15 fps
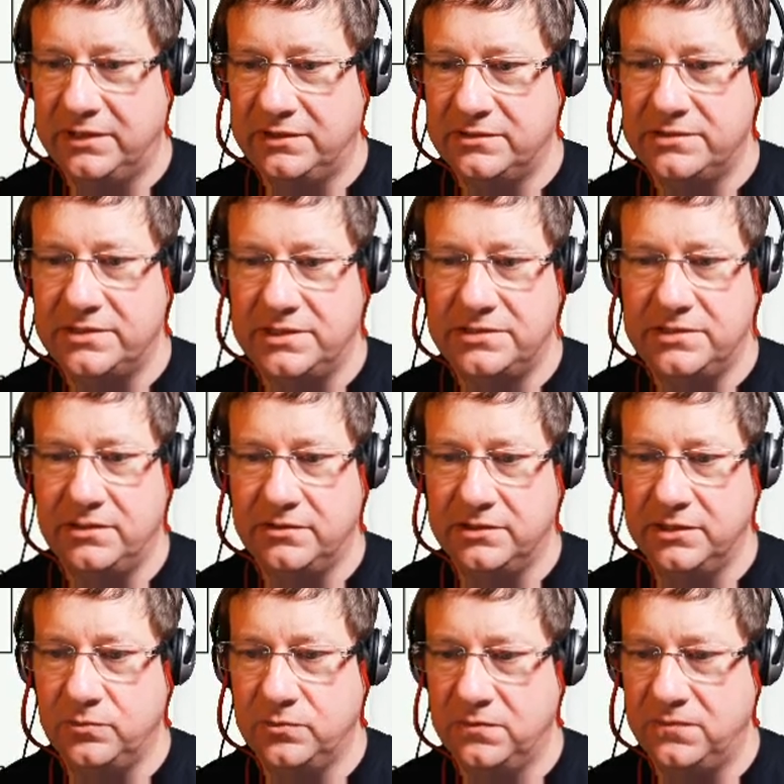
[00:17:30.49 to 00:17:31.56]
dead target
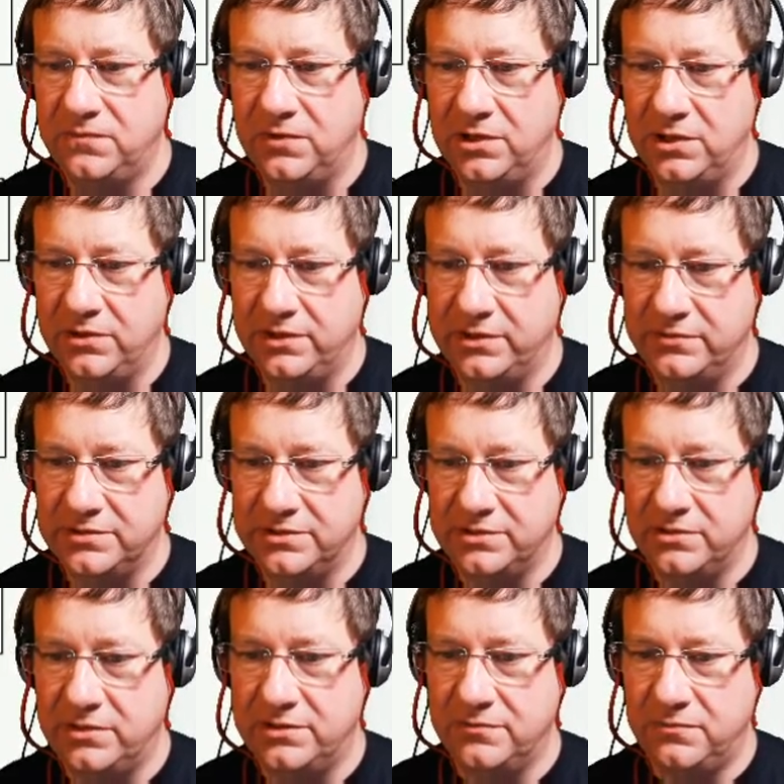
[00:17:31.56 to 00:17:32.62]
will follow her as a
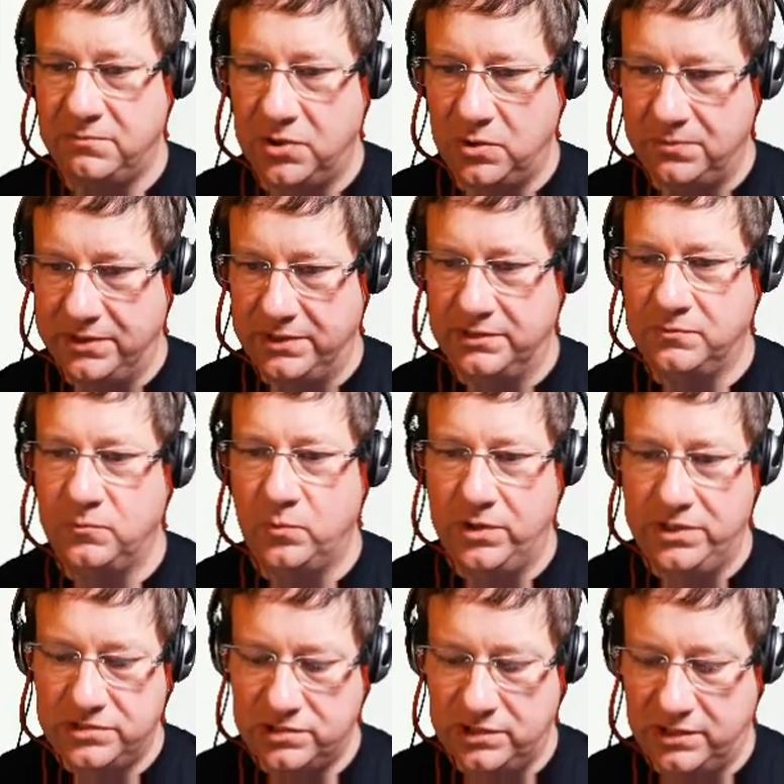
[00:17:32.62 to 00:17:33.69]
kind of bobbing
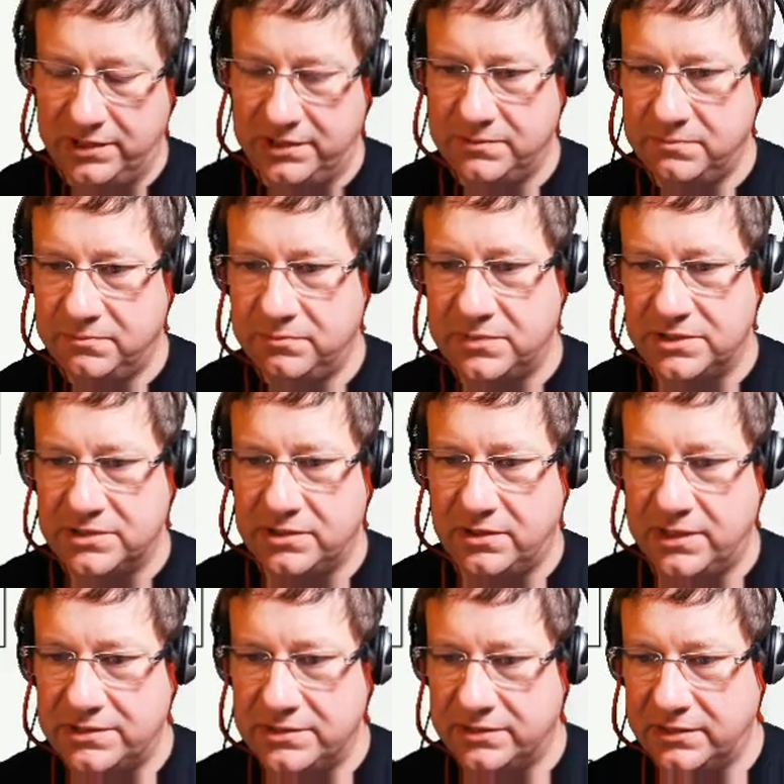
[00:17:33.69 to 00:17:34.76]
witch light beside
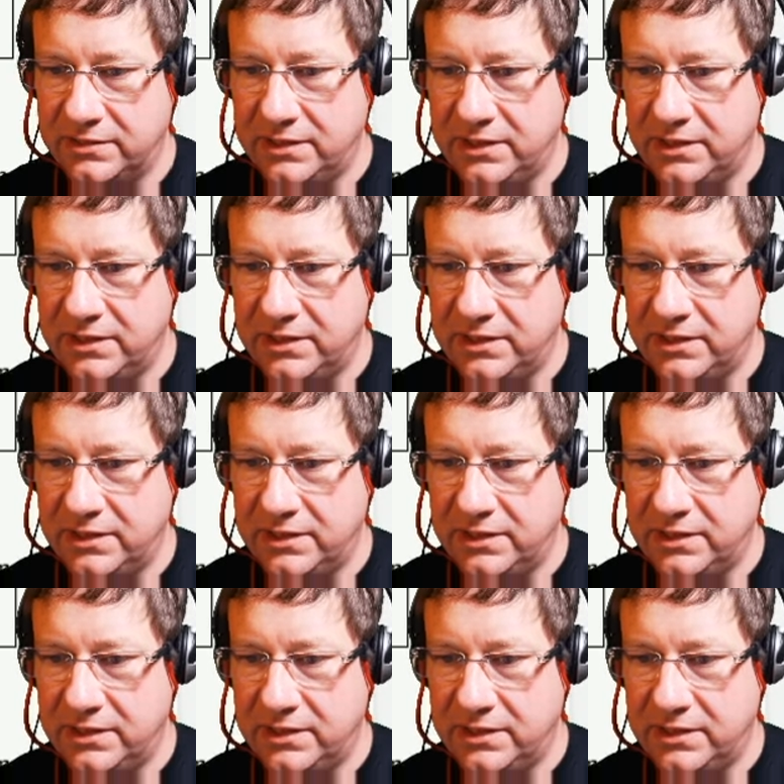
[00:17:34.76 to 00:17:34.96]
her.